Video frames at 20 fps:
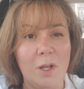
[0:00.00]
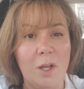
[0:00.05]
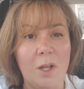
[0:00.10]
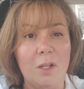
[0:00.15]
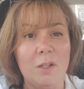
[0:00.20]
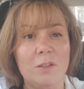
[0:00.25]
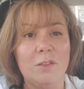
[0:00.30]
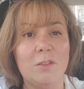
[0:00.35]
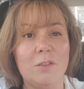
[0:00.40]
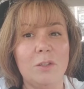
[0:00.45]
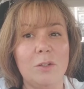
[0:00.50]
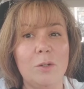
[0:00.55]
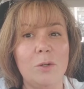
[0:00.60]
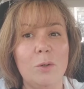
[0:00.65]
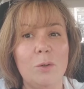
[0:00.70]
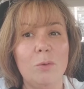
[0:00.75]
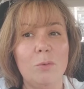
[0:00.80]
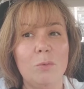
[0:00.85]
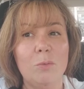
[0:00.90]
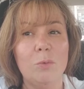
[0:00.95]

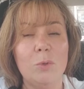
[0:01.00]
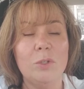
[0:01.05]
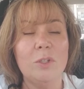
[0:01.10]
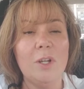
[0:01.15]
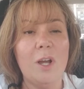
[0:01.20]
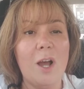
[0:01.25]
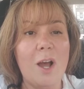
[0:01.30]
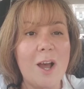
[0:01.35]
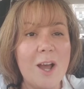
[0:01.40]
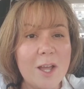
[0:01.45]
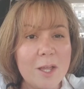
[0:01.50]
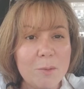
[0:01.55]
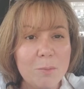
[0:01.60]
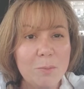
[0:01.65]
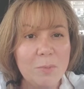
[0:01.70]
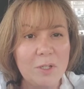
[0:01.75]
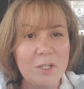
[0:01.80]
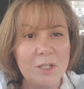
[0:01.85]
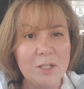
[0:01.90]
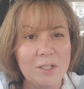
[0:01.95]
So what I
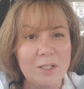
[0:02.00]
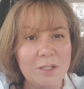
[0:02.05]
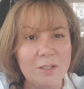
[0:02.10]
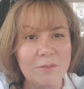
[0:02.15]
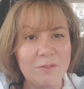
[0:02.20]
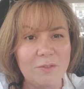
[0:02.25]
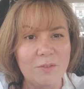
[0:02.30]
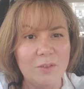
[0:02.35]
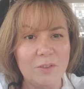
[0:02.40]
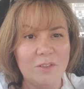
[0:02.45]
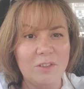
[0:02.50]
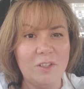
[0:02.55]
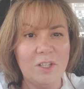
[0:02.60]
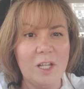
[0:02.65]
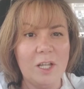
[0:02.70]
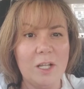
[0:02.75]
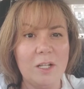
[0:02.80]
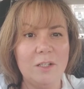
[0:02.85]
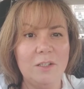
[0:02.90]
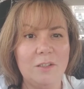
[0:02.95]
believe is
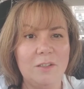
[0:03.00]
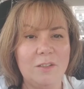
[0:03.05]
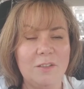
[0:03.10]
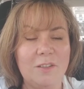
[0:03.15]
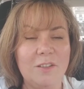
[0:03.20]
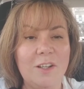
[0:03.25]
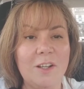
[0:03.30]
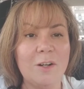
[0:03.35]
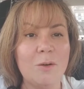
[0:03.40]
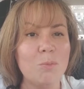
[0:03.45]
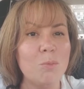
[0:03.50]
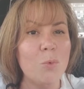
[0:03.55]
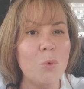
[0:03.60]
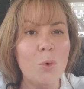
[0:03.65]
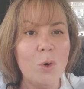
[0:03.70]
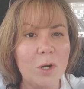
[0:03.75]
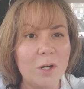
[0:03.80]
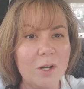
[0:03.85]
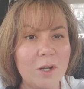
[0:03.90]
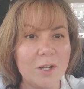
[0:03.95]
that their
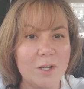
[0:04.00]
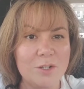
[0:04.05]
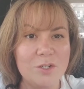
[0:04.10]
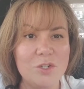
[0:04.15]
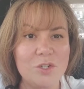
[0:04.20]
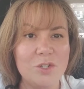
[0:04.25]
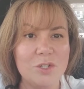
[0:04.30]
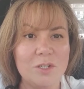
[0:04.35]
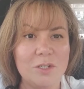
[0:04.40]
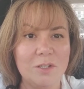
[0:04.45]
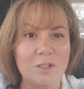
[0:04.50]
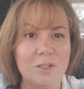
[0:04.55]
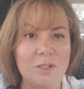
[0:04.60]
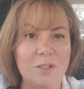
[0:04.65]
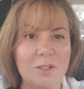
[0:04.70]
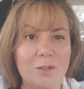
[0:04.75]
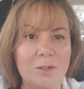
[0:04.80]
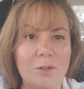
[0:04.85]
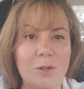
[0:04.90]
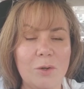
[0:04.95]
mortgage,
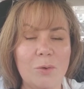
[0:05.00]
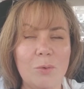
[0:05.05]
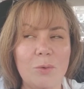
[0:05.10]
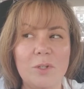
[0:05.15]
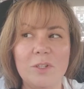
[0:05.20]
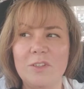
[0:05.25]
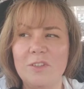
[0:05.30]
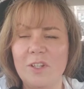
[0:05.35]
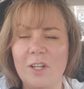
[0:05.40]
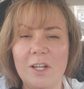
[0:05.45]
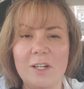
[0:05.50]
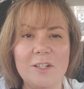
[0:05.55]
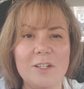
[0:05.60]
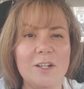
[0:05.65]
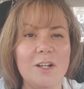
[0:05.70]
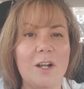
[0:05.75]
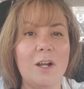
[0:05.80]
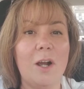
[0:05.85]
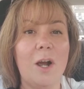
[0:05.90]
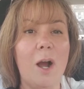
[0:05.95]
it's
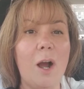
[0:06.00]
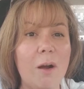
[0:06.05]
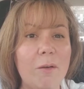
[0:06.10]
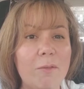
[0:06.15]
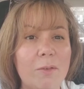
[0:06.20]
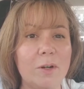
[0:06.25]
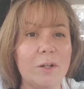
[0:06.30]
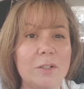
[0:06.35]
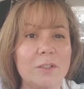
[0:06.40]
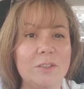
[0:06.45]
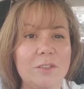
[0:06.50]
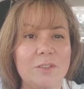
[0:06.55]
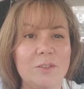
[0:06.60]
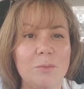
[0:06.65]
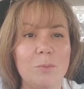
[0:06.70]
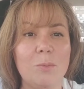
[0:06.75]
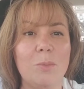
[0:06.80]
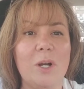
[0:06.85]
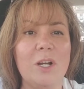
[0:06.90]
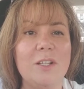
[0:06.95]
getting covered
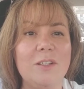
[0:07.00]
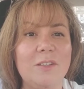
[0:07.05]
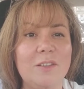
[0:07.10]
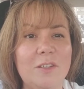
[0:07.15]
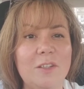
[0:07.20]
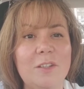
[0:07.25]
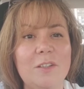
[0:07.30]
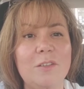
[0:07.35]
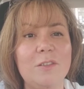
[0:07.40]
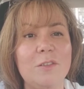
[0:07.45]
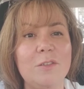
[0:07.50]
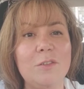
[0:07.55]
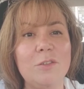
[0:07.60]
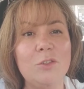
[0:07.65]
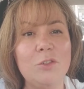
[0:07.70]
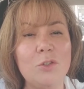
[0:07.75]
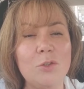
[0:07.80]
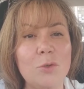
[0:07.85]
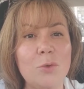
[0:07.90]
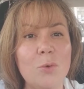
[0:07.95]
by these
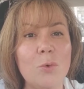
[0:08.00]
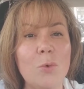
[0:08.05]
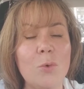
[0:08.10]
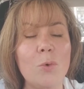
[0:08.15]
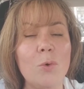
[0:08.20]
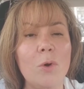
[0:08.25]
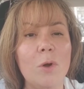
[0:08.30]
2